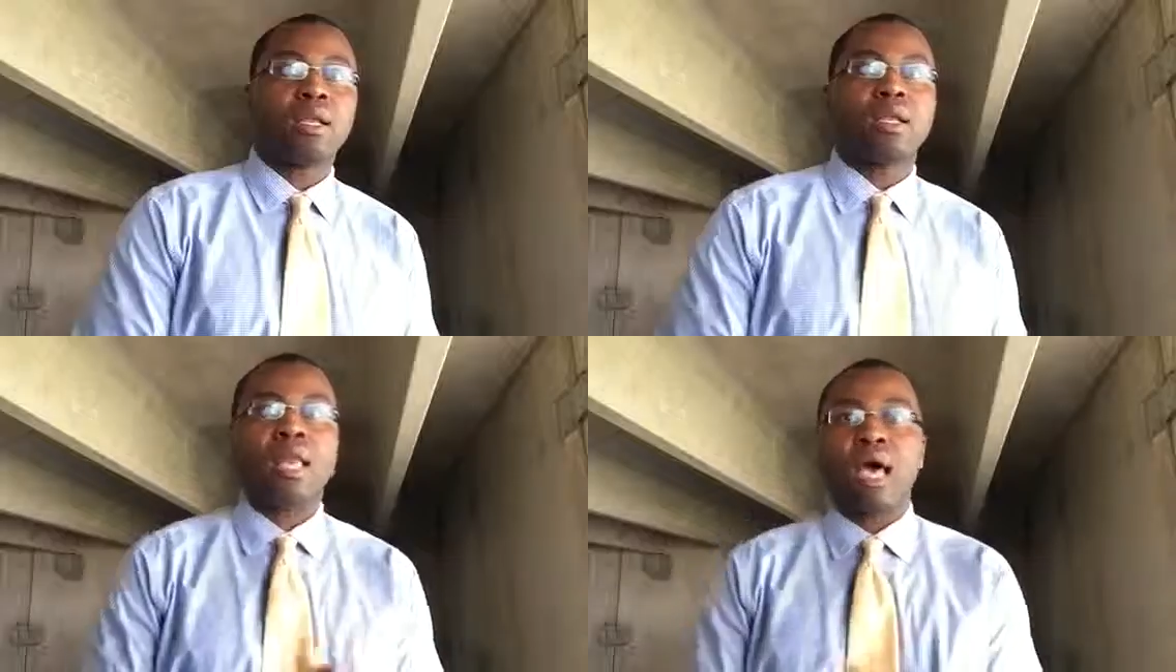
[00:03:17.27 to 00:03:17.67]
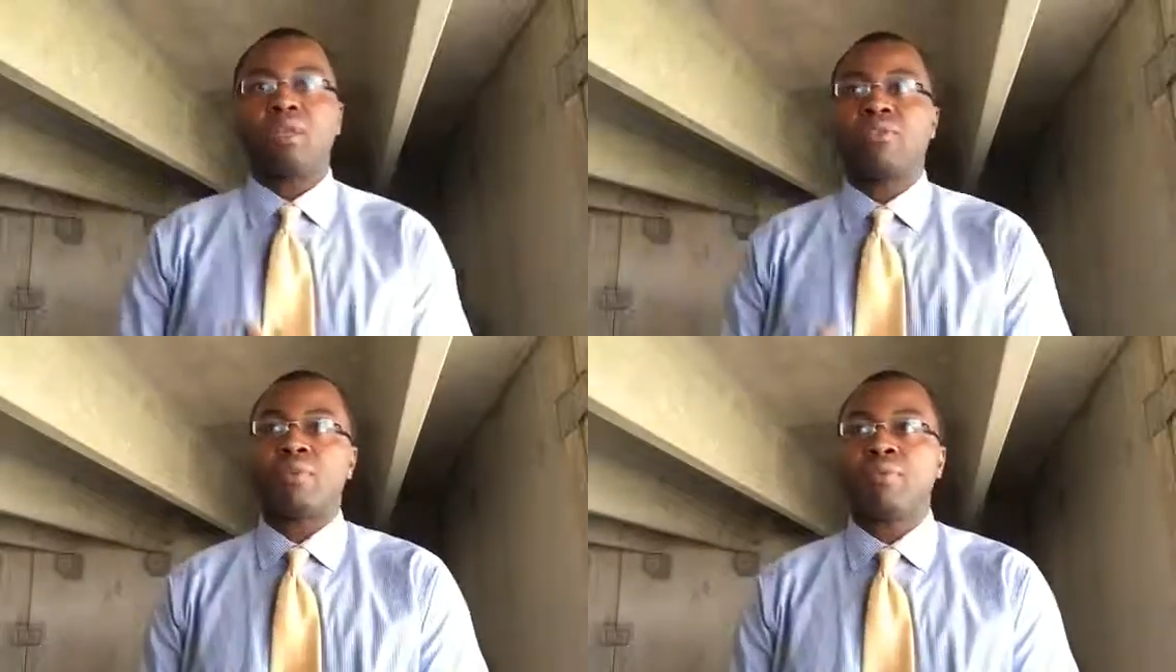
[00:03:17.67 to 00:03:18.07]
and a
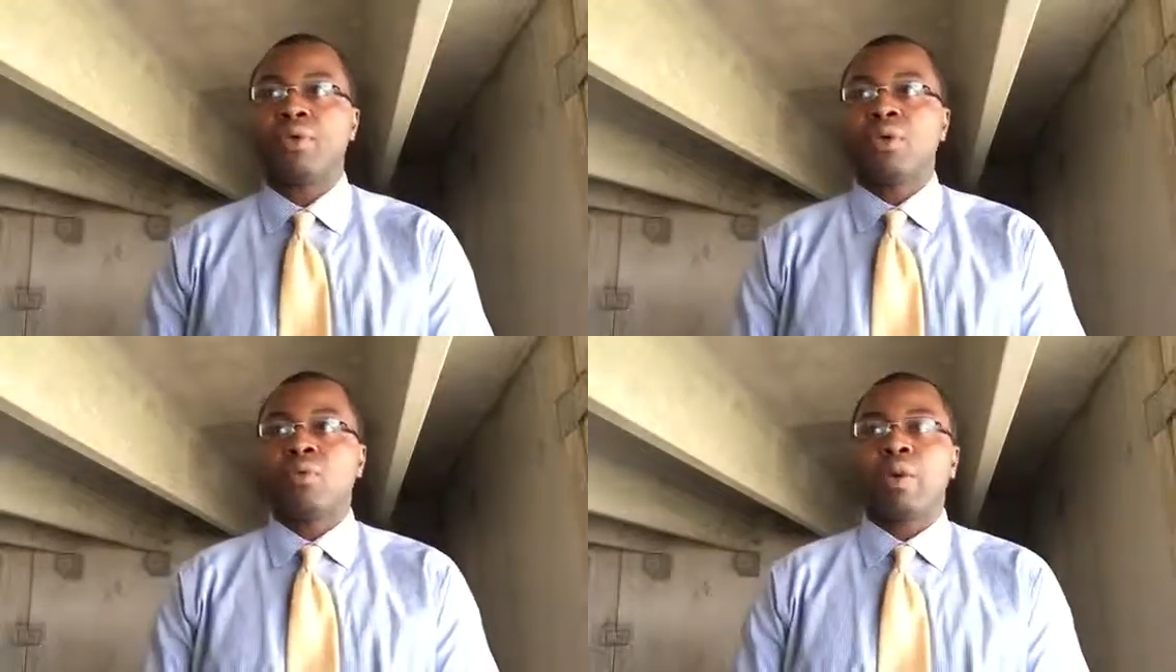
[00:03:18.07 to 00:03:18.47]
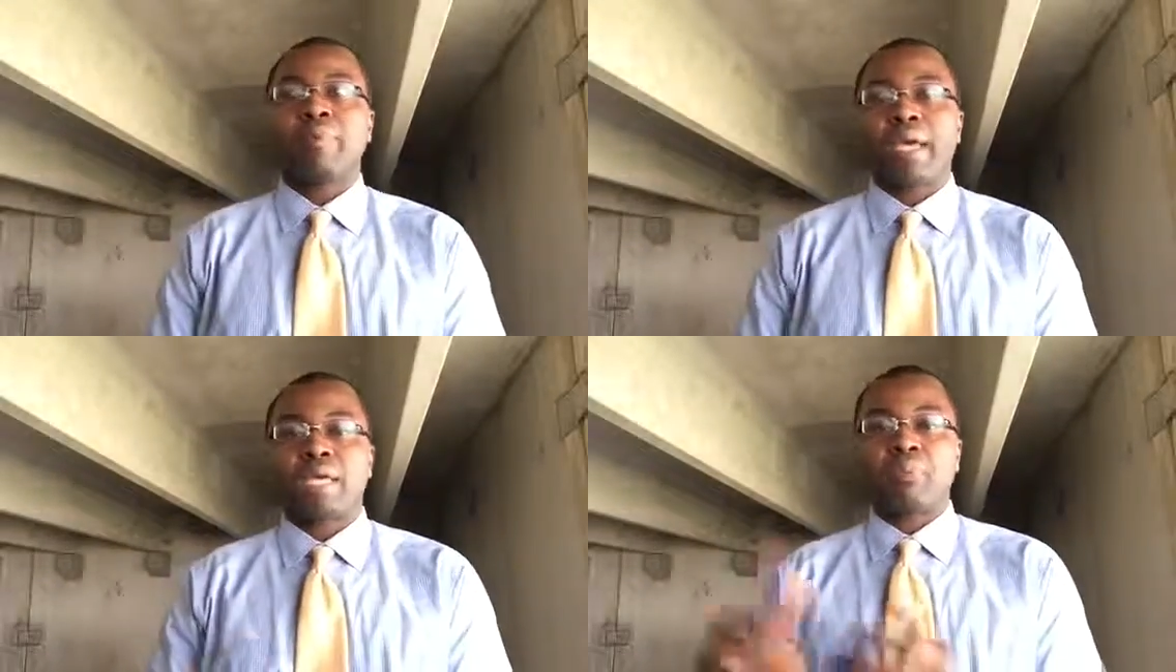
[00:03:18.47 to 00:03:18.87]
lot of them
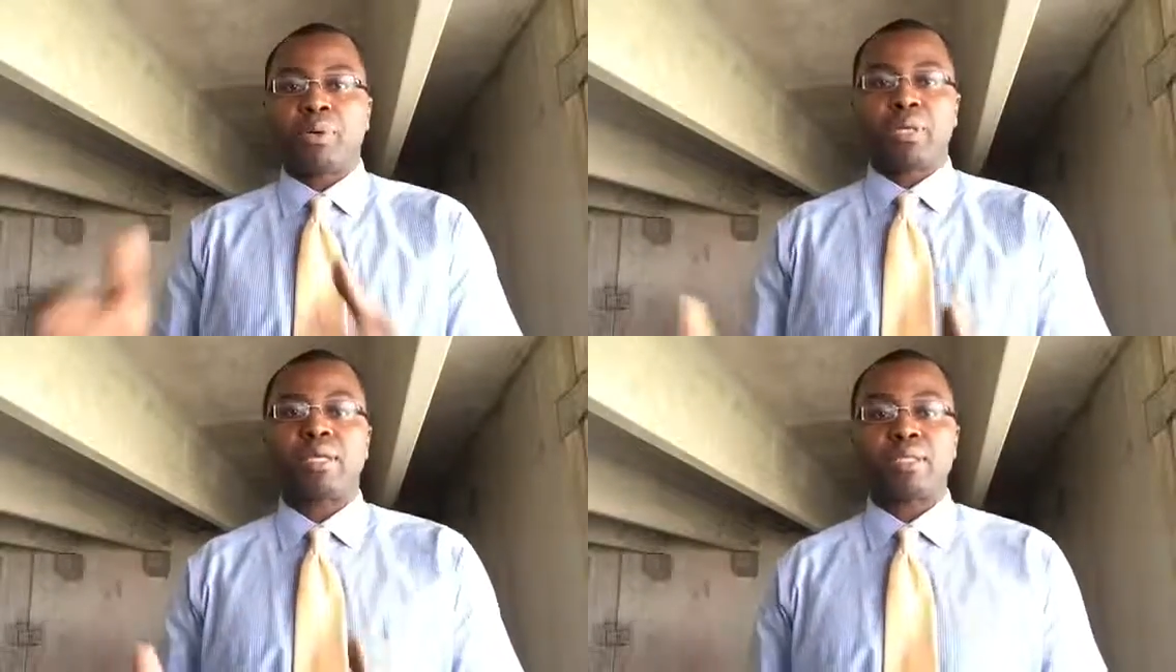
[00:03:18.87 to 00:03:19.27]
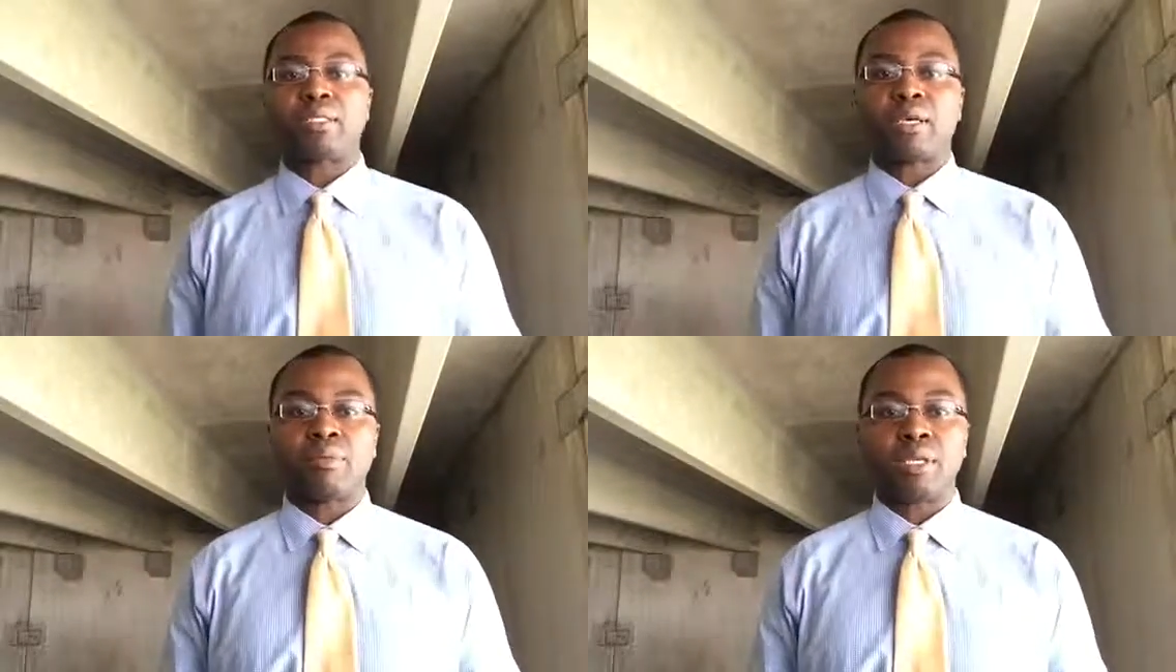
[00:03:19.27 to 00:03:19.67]
went back and put it
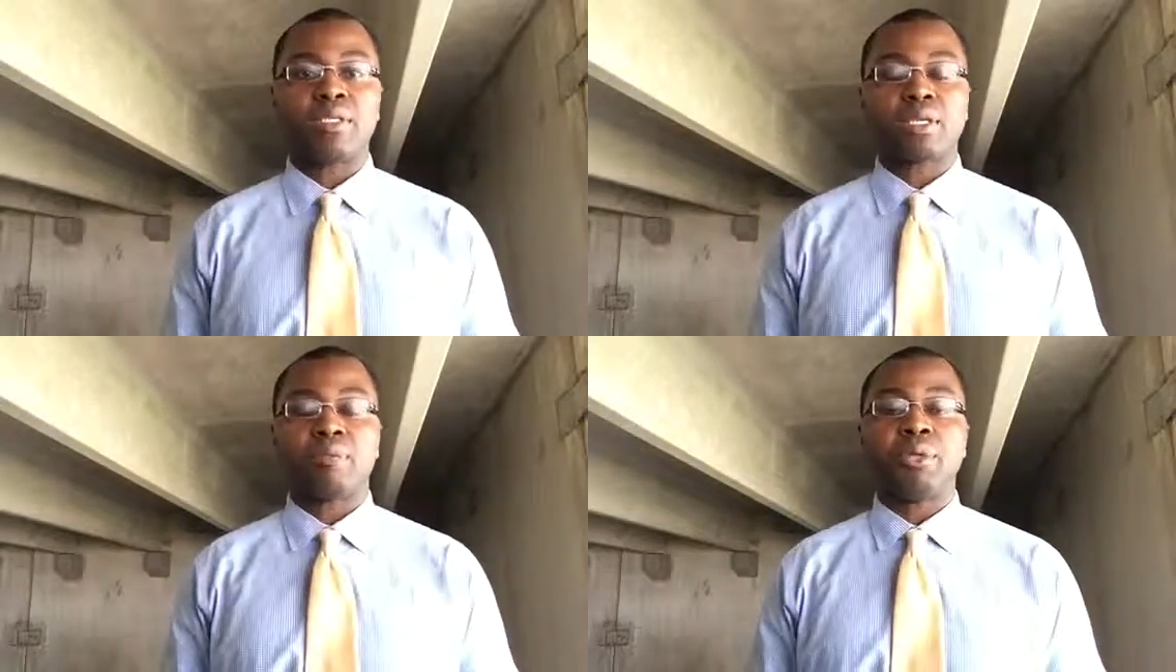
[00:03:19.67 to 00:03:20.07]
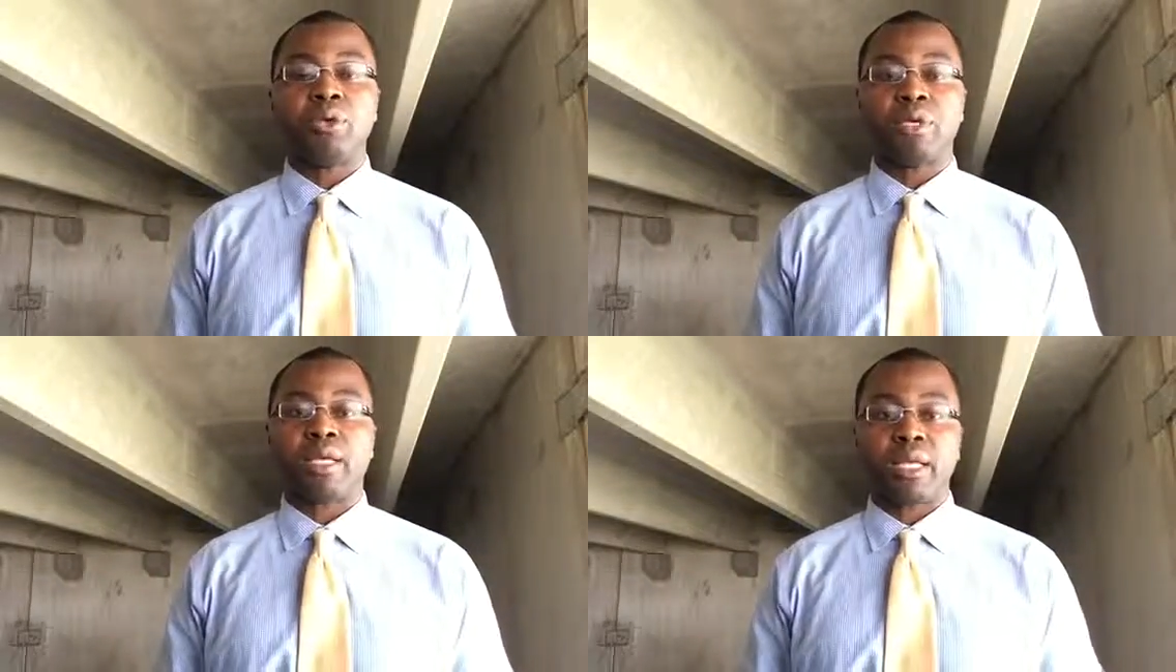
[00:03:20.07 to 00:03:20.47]
into
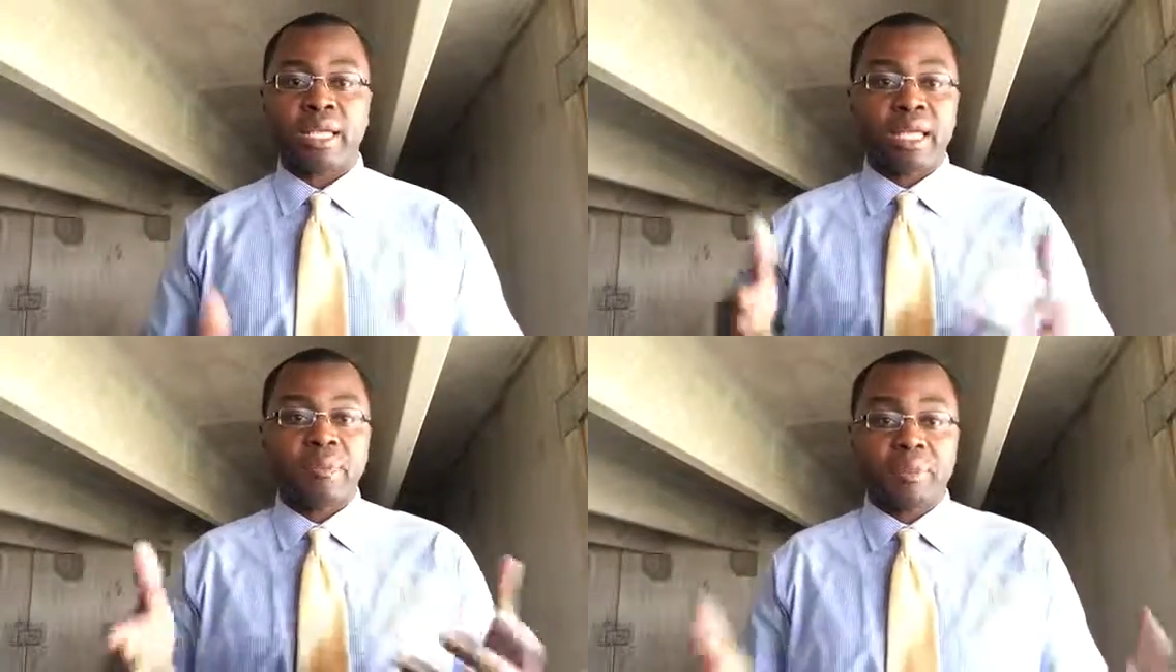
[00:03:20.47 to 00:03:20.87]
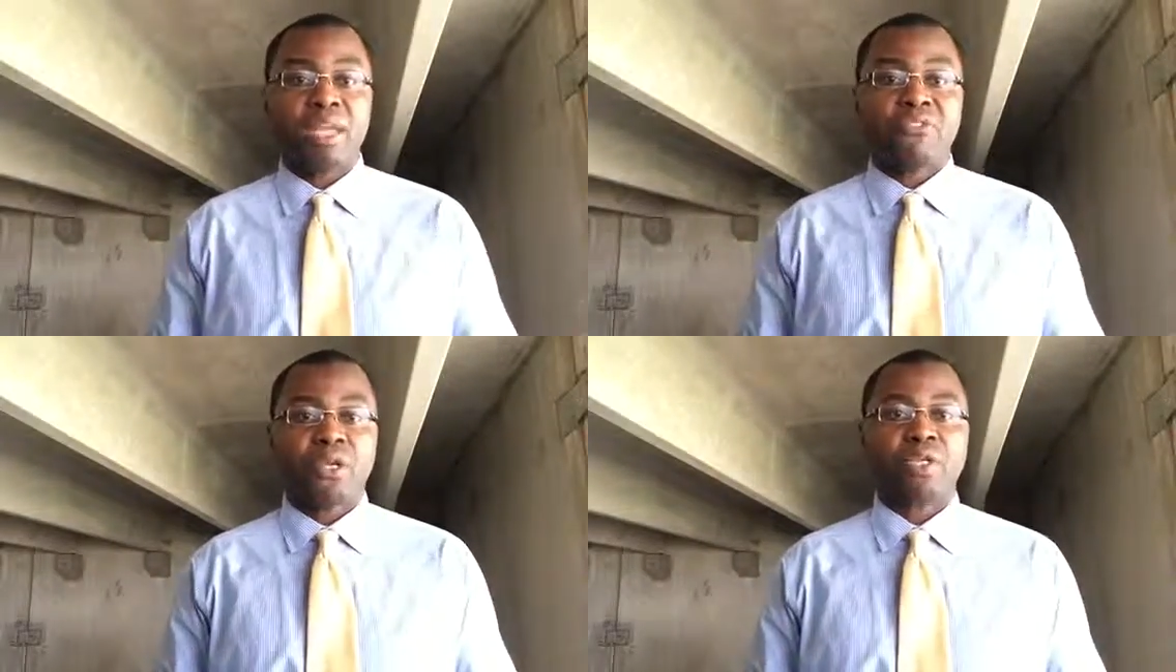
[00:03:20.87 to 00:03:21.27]
community, and it
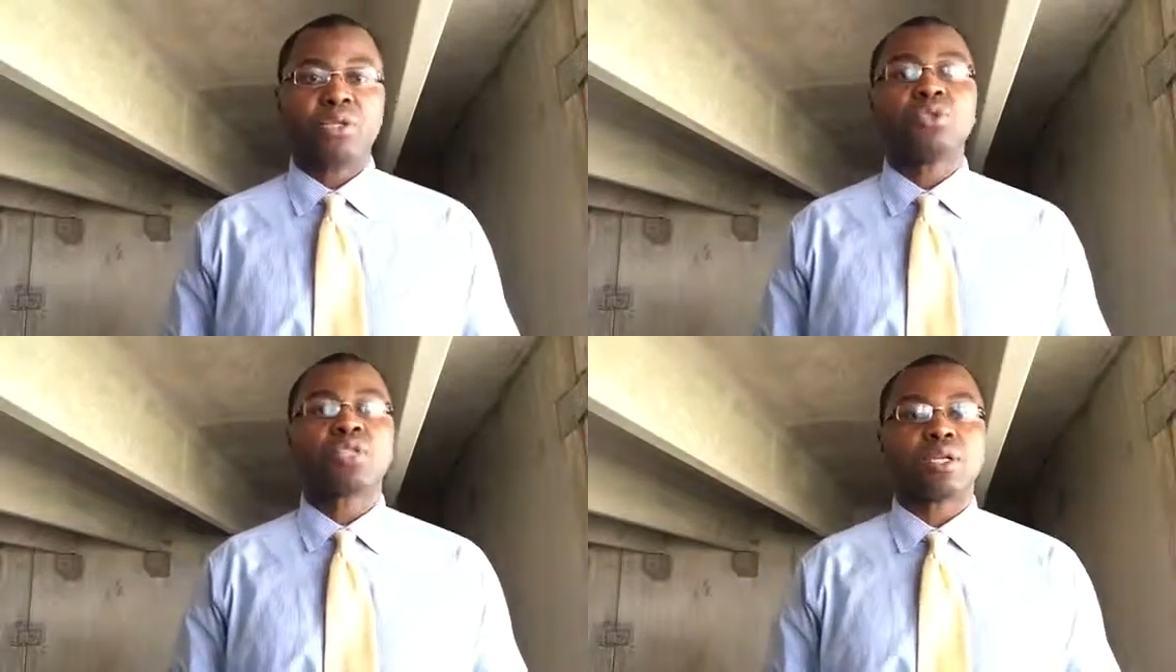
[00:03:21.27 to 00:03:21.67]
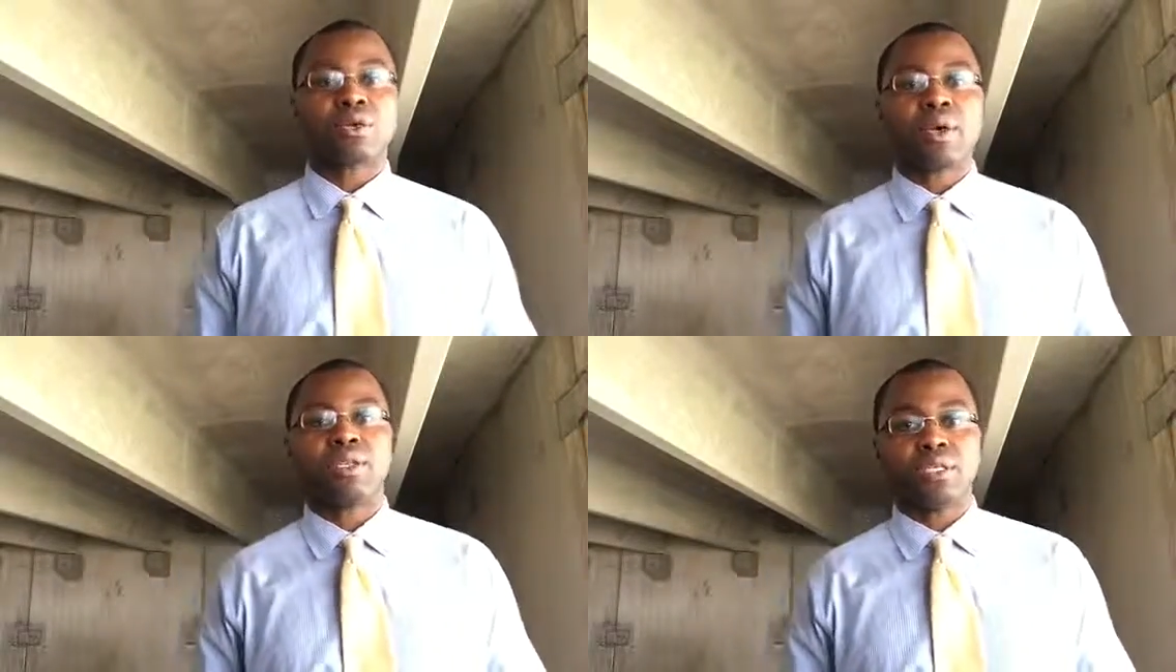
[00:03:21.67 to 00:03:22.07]
benefited Houston a
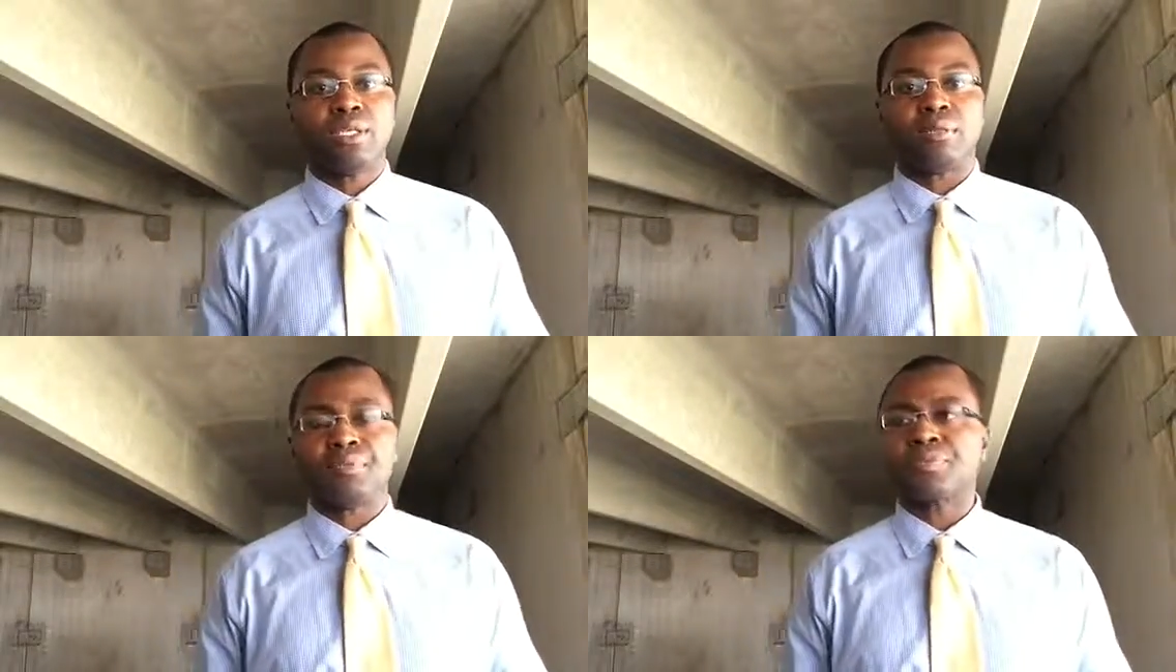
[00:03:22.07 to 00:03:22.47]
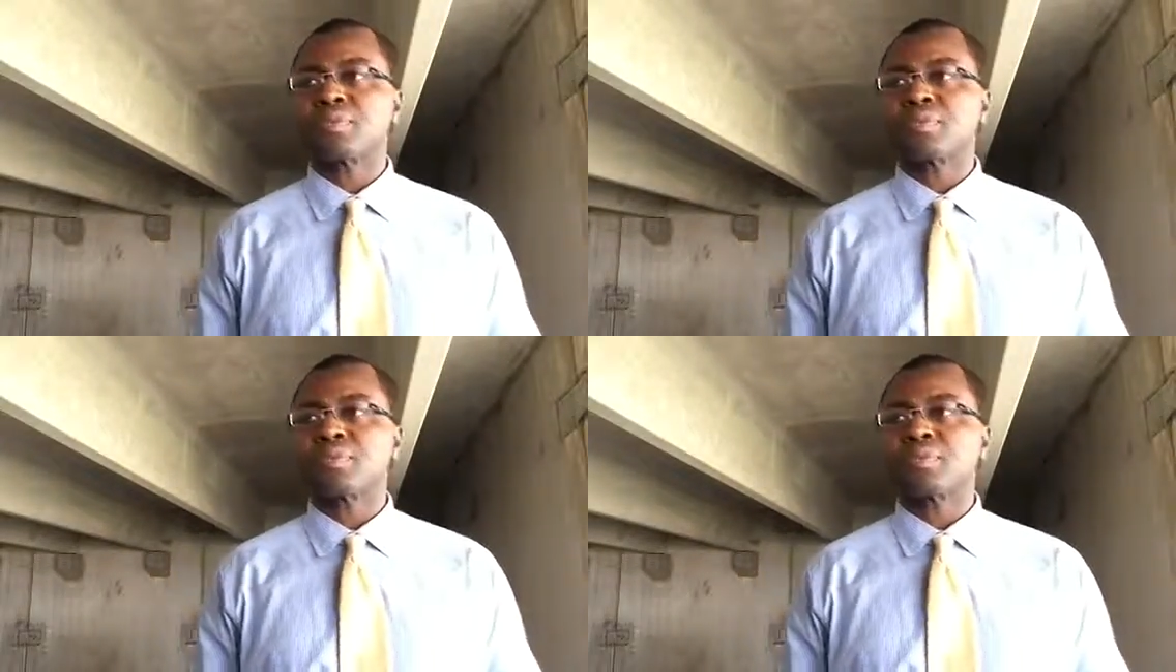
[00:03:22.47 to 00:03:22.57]
great deal.